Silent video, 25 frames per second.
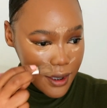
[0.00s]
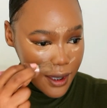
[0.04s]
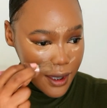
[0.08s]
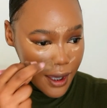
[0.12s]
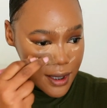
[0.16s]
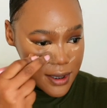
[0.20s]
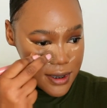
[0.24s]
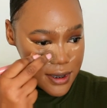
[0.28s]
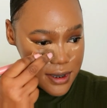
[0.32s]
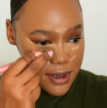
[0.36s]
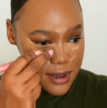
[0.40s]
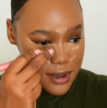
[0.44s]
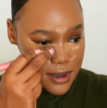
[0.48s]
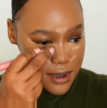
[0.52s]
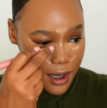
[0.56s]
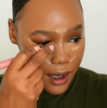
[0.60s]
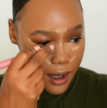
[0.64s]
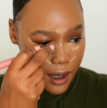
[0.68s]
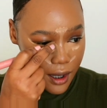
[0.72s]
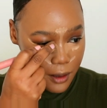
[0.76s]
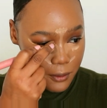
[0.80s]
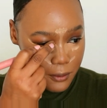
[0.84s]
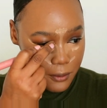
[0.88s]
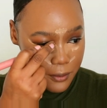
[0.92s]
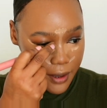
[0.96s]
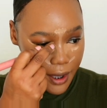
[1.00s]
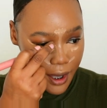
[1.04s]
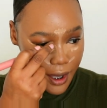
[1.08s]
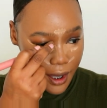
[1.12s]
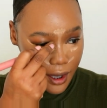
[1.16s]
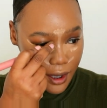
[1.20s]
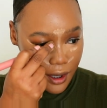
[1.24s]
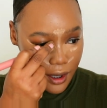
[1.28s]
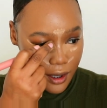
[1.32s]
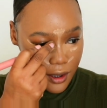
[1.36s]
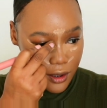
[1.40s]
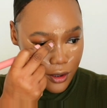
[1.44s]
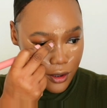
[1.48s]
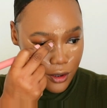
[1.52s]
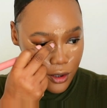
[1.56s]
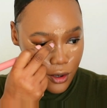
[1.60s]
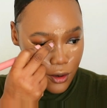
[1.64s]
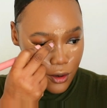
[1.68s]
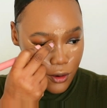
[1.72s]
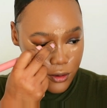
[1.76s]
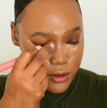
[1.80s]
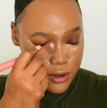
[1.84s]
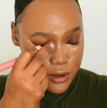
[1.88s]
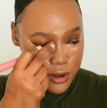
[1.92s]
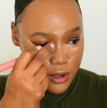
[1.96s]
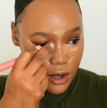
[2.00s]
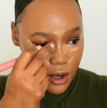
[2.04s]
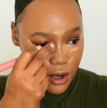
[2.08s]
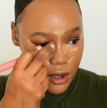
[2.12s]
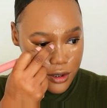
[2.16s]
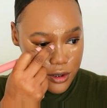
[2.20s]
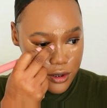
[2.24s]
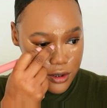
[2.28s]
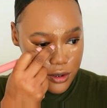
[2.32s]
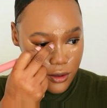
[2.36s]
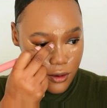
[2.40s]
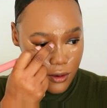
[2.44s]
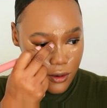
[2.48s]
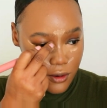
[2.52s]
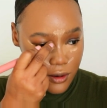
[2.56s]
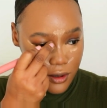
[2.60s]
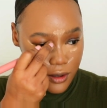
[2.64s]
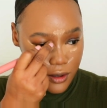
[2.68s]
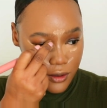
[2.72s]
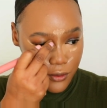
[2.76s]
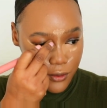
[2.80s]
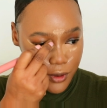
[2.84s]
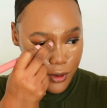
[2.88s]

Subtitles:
get a nose contour,